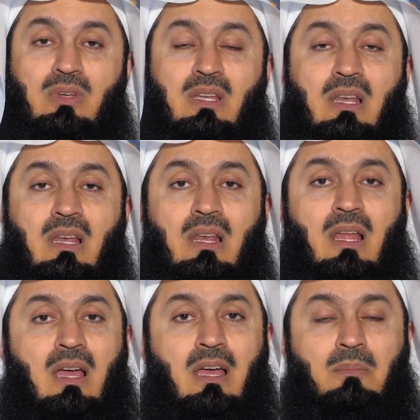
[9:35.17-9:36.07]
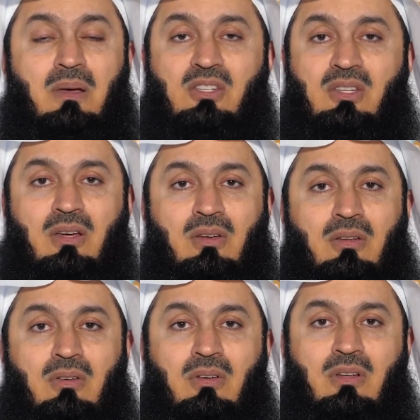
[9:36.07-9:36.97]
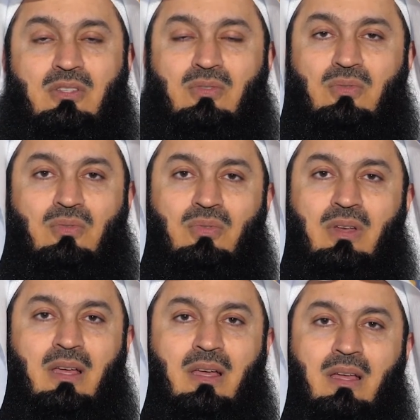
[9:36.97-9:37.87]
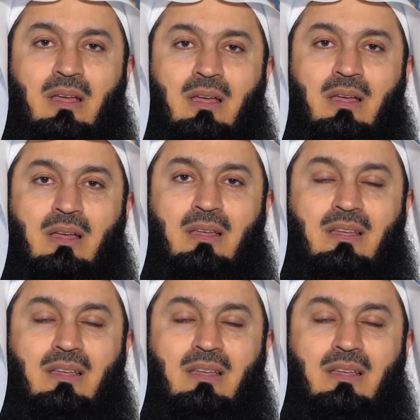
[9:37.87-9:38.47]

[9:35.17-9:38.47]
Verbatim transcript: illa basharar rasula.